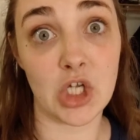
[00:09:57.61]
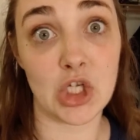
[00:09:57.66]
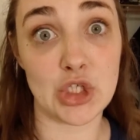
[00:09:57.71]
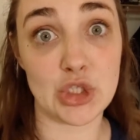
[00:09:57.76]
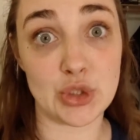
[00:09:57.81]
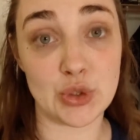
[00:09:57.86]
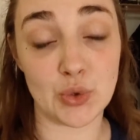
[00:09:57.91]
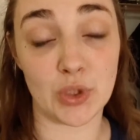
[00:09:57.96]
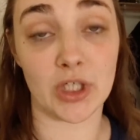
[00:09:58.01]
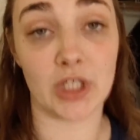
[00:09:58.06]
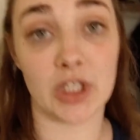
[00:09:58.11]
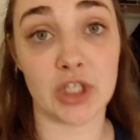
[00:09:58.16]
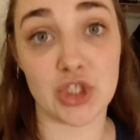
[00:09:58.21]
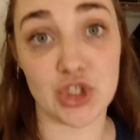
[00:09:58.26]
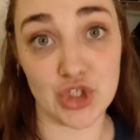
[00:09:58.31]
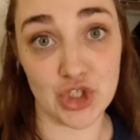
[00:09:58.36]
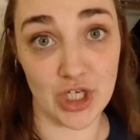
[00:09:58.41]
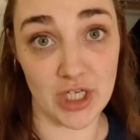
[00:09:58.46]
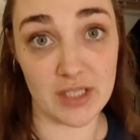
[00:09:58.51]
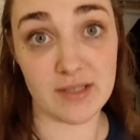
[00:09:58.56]
to
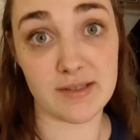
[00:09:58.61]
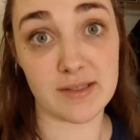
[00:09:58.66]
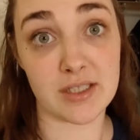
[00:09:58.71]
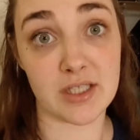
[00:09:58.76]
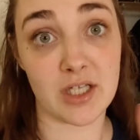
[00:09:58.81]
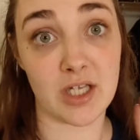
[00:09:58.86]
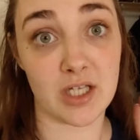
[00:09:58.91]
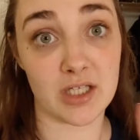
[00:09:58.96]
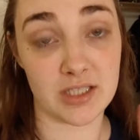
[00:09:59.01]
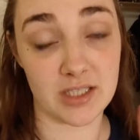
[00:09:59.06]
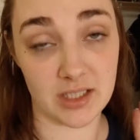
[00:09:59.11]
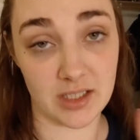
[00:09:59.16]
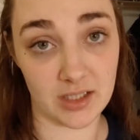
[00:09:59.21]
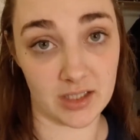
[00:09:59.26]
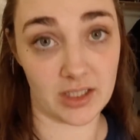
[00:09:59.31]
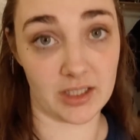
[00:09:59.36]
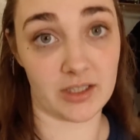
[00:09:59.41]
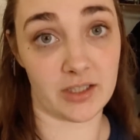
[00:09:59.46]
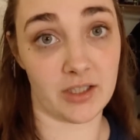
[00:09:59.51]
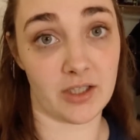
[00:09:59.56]
just
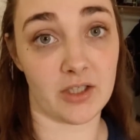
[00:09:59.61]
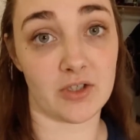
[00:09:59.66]
declutter,